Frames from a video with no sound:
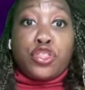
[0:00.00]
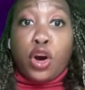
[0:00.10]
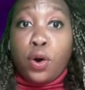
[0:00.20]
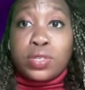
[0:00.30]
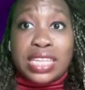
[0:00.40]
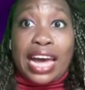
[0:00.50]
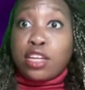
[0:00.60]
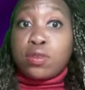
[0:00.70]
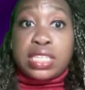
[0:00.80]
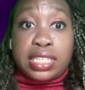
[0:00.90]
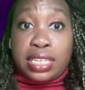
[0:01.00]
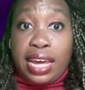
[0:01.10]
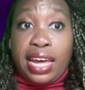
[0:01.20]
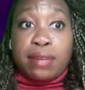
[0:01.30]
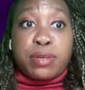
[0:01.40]
Those, I used it
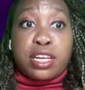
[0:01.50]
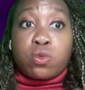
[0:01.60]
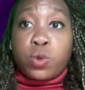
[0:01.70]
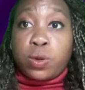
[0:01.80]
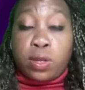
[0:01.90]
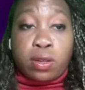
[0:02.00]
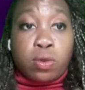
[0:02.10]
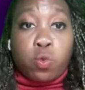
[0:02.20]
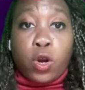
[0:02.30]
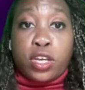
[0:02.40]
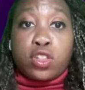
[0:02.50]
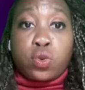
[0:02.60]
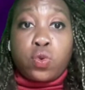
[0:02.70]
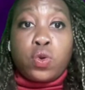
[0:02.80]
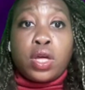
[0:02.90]
today because we're working
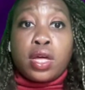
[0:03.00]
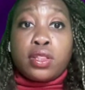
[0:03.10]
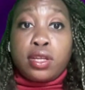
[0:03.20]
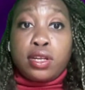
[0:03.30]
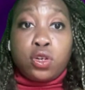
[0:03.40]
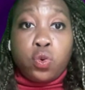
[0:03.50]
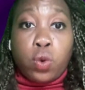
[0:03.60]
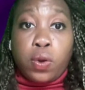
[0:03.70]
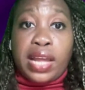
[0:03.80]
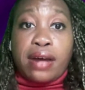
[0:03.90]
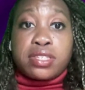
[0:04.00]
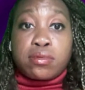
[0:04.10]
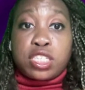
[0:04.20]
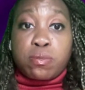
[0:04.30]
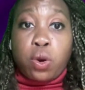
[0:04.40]
through the new rollouts
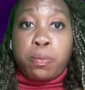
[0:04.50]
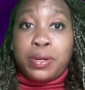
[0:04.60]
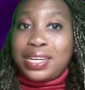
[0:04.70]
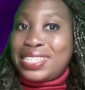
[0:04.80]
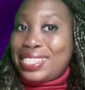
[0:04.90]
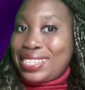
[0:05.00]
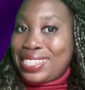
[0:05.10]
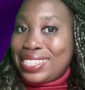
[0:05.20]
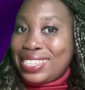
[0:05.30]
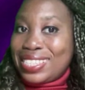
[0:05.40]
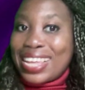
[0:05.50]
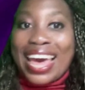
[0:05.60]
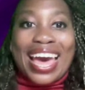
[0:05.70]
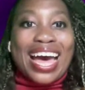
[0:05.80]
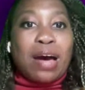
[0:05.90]
of some more books.
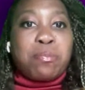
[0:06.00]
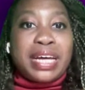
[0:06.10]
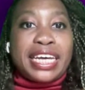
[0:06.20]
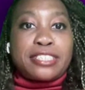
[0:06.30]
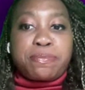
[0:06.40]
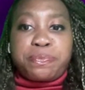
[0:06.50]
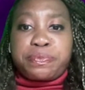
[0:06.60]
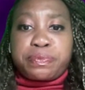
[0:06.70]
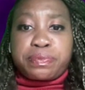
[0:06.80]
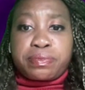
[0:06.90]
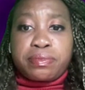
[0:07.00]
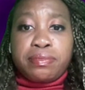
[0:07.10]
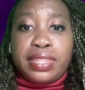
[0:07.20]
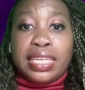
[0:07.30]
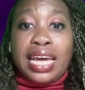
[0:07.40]
But
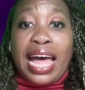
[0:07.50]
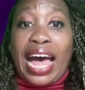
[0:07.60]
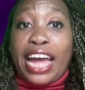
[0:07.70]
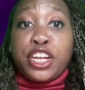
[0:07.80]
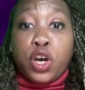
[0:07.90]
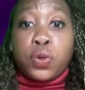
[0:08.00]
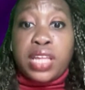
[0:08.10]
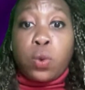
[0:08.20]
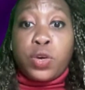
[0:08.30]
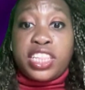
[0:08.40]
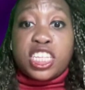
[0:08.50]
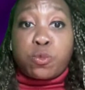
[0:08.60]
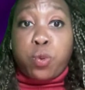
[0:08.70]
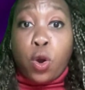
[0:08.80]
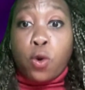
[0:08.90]
I know that with
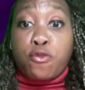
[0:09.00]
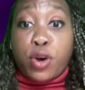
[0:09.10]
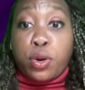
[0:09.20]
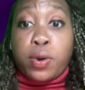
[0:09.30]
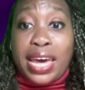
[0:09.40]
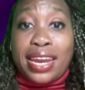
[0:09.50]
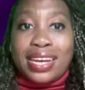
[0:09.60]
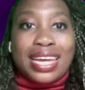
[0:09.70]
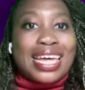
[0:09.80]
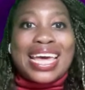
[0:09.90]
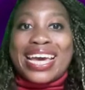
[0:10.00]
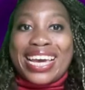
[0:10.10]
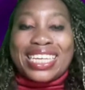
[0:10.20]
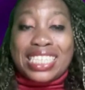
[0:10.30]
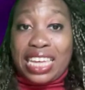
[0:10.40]
this pro photo editing,
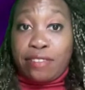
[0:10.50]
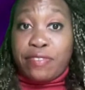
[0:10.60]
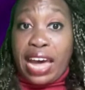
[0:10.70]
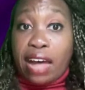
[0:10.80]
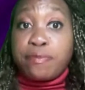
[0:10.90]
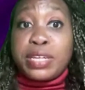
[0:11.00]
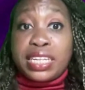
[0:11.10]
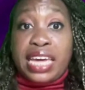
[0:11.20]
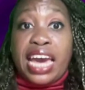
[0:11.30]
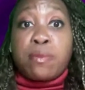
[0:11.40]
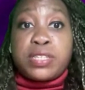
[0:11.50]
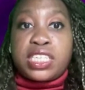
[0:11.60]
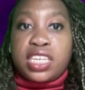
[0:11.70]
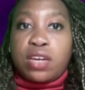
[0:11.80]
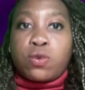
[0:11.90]
if I've been able
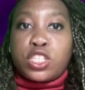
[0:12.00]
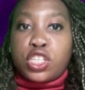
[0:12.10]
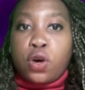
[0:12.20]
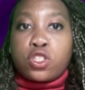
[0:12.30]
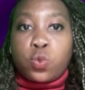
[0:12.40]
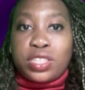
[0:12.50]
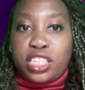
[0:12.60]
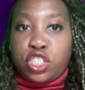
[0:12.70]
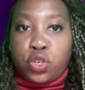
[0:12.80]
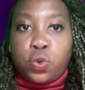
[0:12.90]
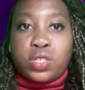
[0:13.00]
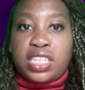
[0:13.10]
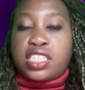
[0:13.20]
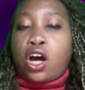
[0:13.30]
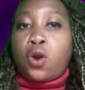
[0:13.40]
to get results with the tools
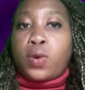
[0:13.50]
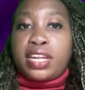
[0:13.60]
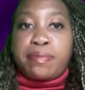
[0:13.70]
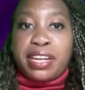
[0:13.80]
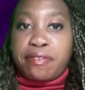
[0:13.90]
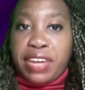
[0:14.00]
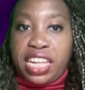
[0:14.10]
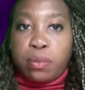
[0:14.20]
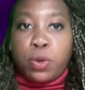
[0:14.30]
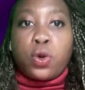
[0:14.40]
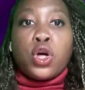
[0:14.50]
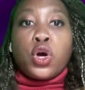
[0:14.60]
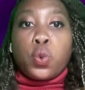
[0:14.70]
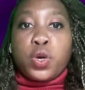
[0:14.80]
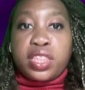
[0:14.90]
that's already been available
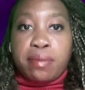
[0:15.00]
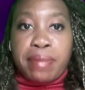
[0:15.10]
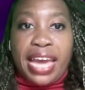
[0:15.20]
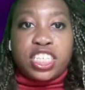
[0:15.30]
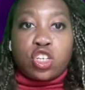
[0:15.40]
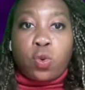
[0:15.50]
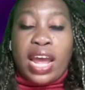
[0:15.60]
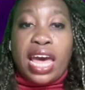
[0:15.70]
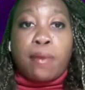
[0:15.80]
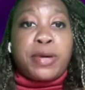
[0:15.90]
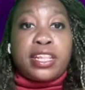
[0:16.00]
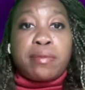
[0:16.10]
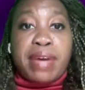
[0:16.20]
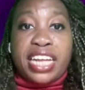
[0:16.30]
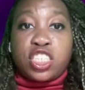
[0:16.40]
with the Magic Grab and
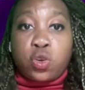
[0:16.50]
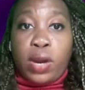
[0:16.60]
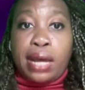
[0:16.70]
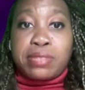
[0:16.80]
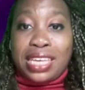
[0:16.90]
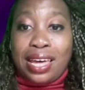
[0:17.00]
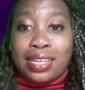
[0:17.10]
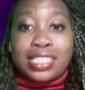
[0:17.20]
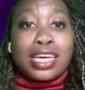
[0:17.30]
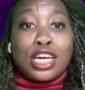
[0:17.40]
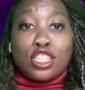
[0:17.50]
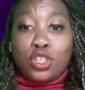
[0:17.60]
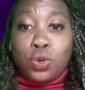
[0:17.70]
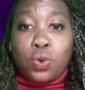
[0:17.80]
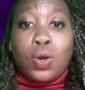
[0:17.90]
the Magic Grab Text
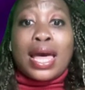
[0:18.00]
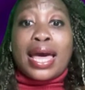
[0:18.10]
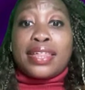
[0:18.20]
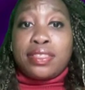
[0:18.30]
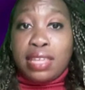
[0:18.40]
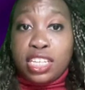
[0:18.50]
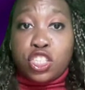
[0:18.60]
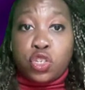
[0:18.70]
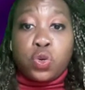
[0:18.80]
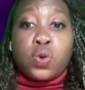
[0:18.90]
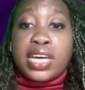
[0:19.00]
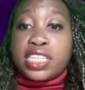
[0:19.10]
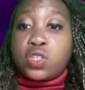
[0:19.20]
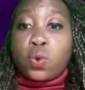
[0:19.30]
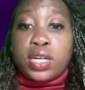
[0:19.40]
tool, this tool
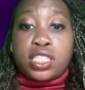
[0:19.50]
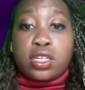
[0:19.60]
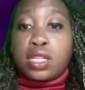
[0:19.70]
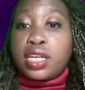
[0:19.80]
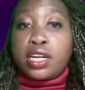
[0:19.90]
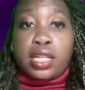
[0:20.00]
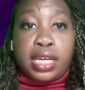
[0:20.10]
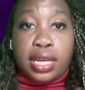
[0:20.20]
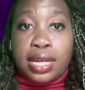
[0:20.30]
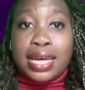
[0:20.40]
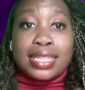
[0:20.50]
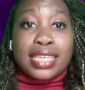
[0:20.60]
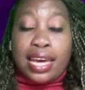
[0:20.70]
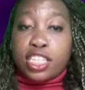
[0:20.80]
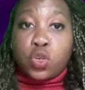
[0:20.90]
is going to literally
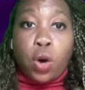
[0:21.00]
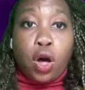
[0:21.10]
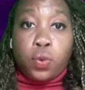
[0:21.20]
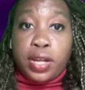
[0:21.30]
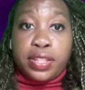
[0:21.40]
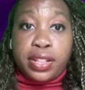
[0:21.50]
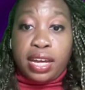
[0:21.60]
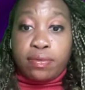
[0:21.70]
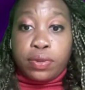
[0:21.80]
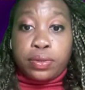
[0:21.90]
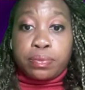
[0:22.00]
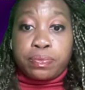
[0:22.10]
take it to a whole nother level.